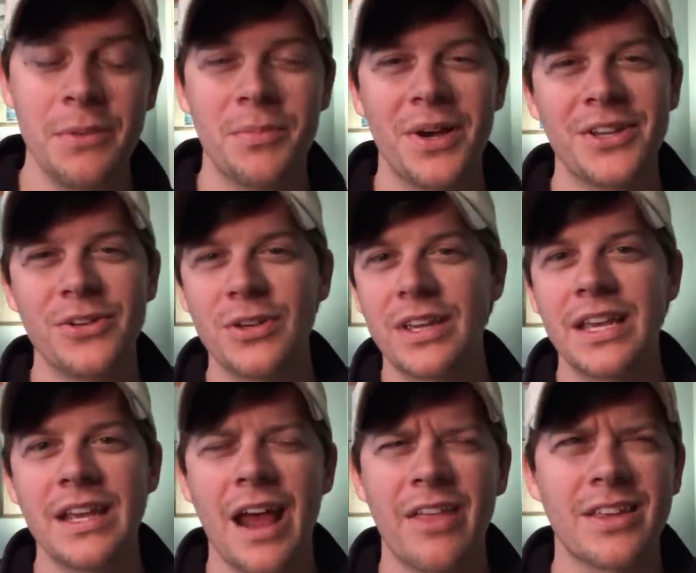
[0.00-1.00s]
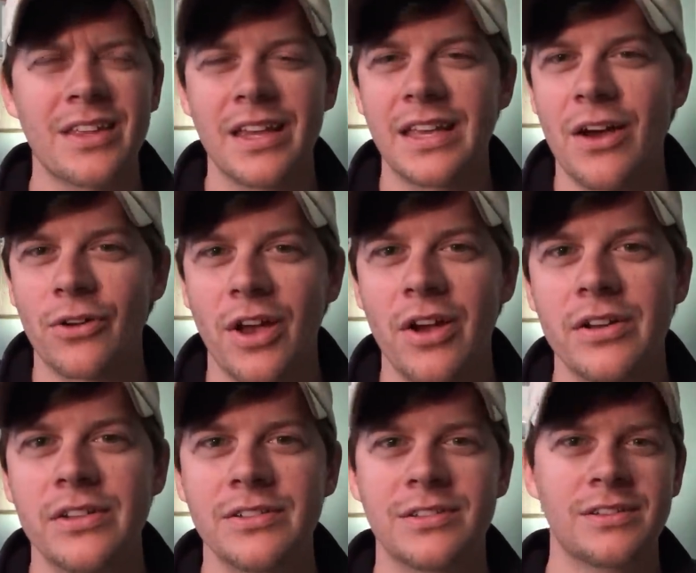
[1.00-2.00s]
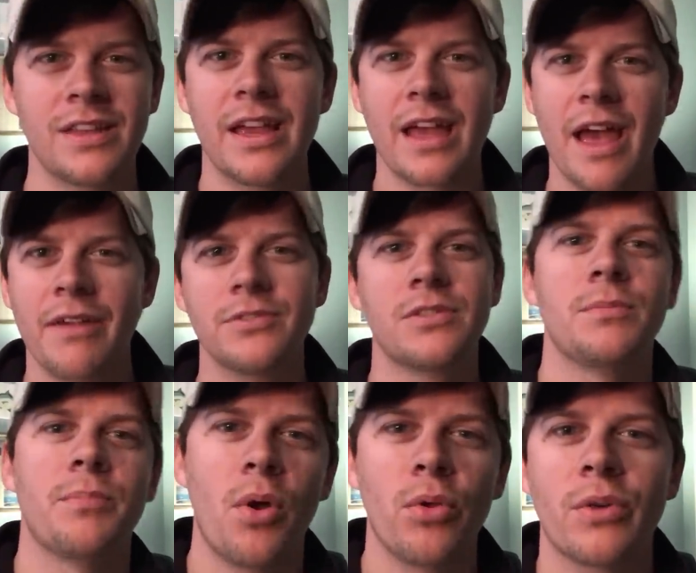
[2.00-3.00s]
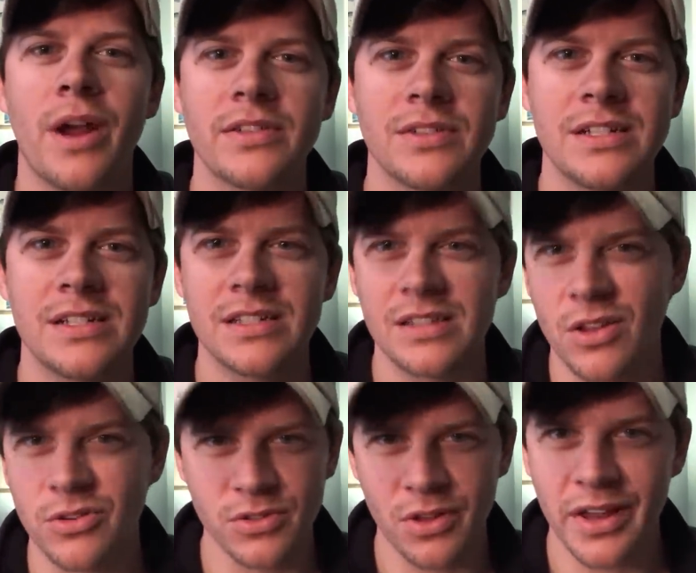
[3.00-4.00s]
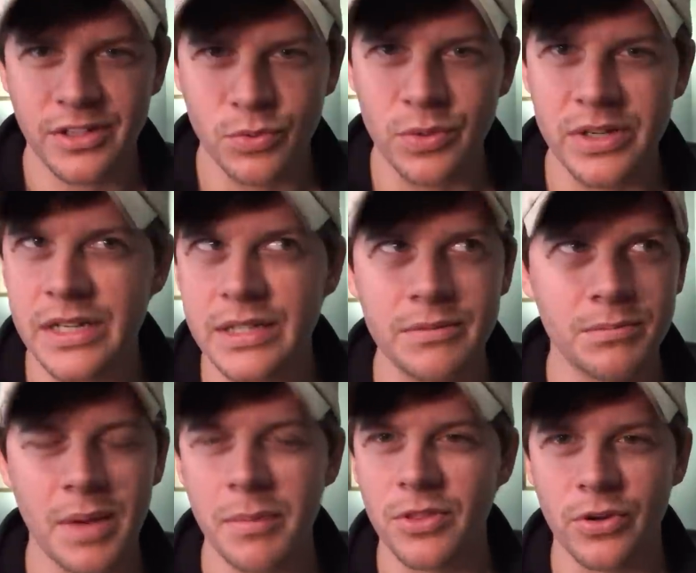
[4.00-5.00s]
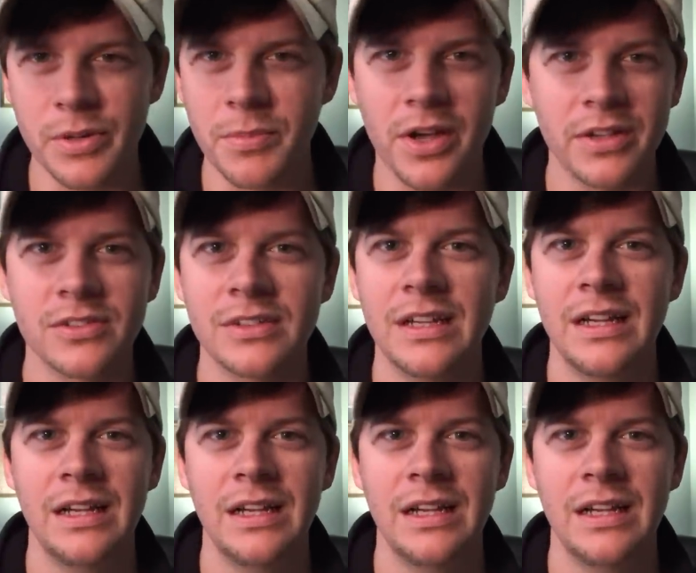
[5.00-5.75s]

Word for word: But you can get, I think, like Calcutta's. They have some polarized lenses, and those are like 20, maybe 30 bucks,